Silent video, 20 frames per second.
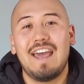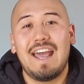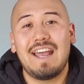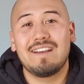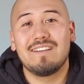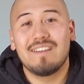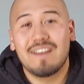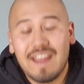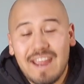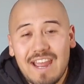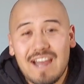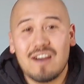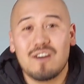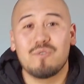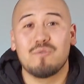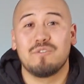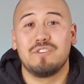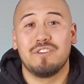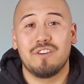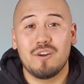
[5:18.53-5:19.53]
And
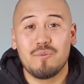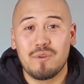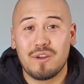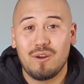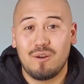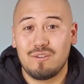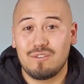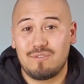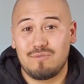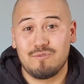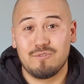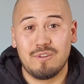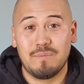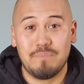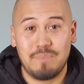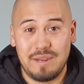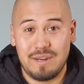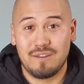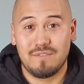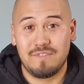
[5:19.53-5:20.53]
now, we're going through a
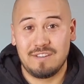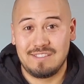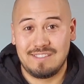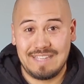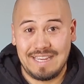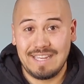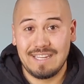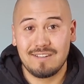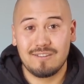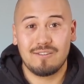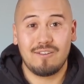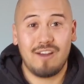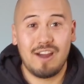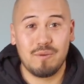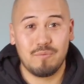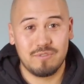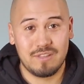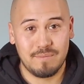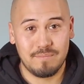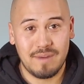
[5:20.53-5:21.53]
bit of a
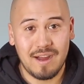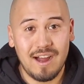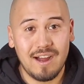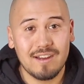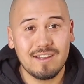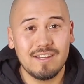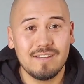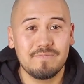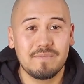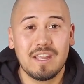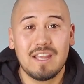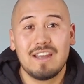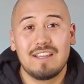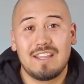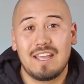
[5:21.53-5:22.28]
decline with the market.